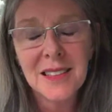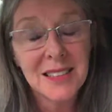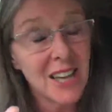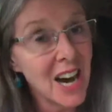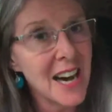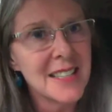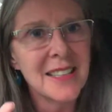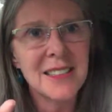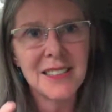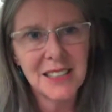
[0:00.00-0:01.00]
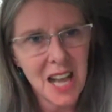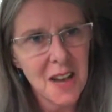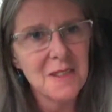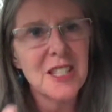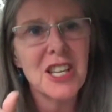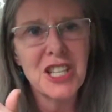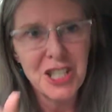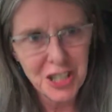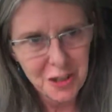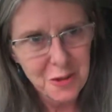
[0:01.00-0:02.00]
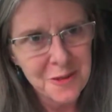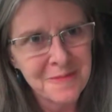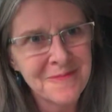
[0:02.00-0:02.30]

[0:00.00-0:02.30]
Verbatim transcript: God loves you.